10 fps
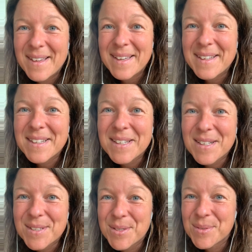in little
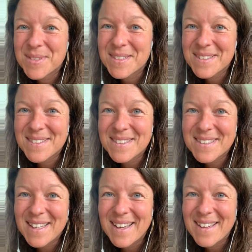doses,
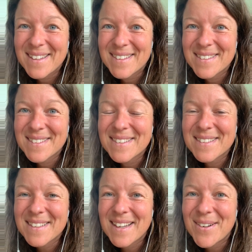and
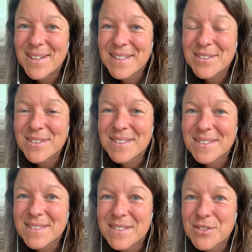how I can
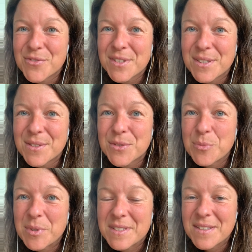still feel
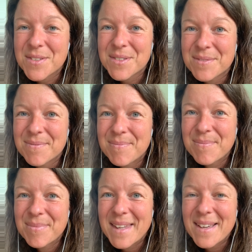super centered.
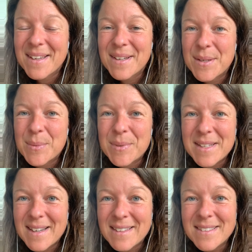With
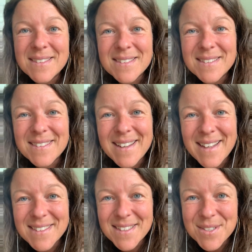that, I
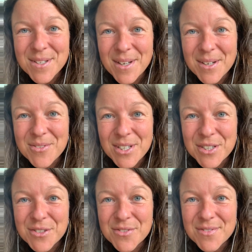send you a lot of
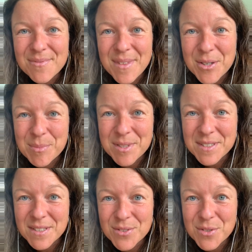love. I hope this
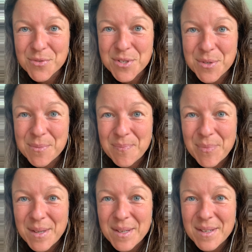has served you.
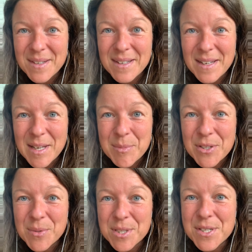Let me
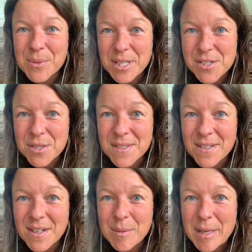know what your questions
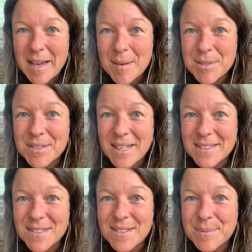are. I'll be happy to
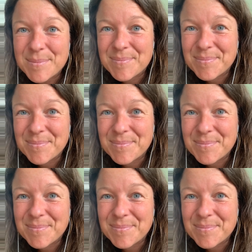answer them.